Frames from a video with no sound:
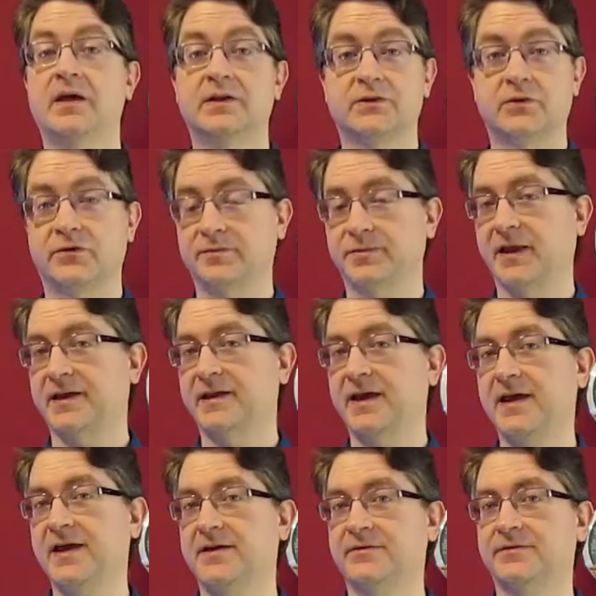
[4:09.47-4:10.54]
So I've applied
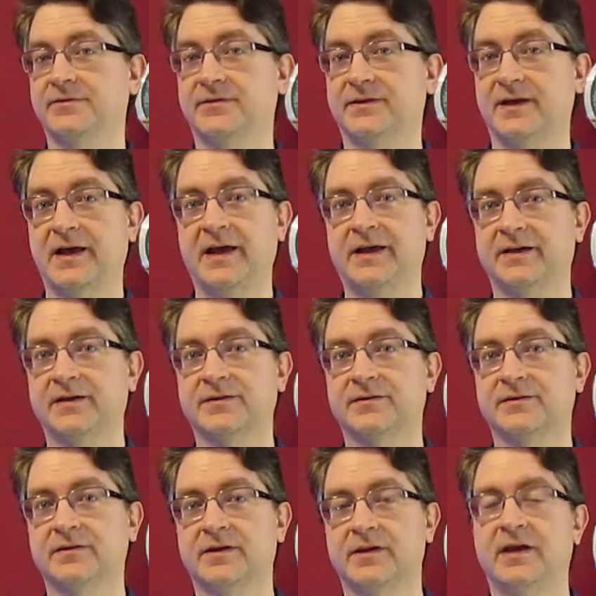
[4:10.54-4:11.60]
f to
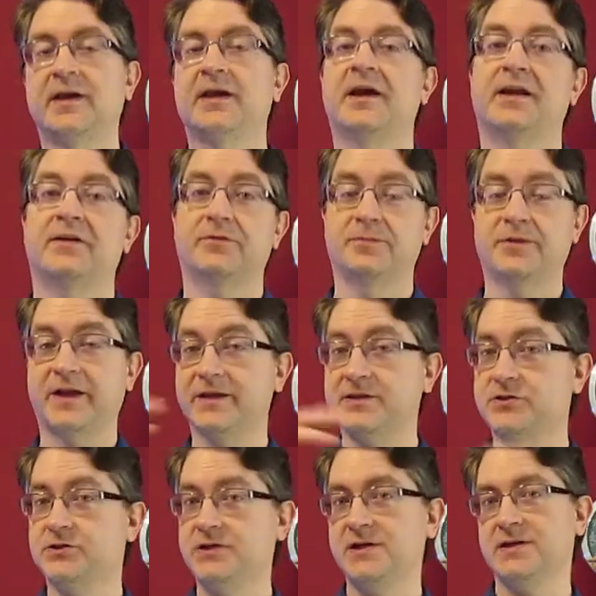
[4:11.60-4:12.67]
x, and I've
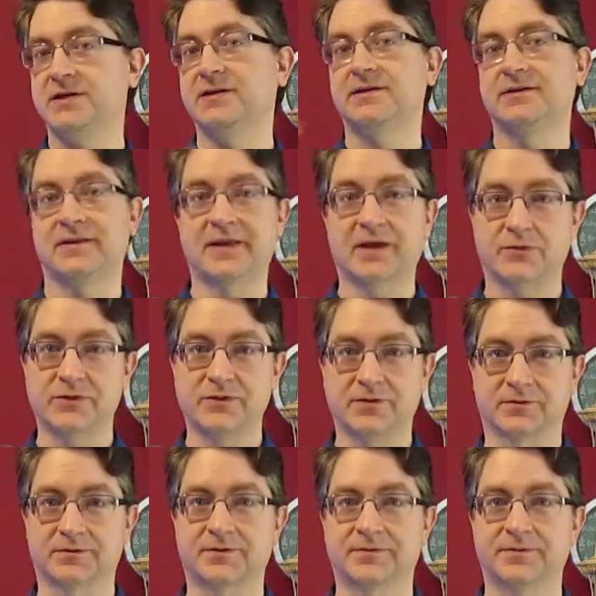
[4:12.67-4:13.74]
applied g to that
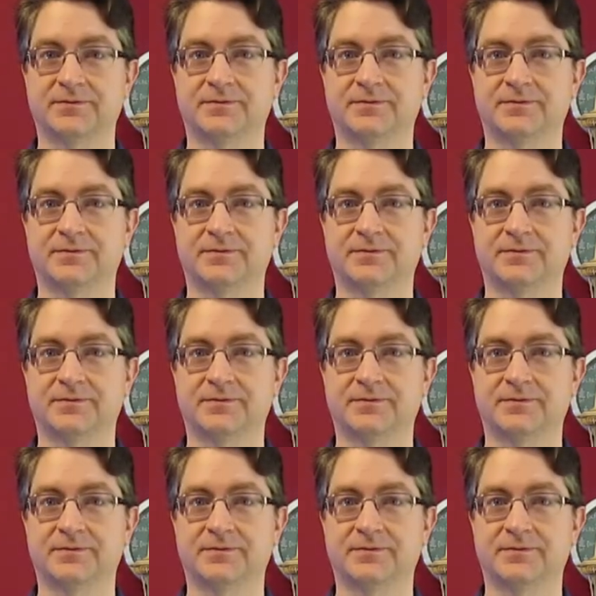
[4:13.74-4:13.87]
result.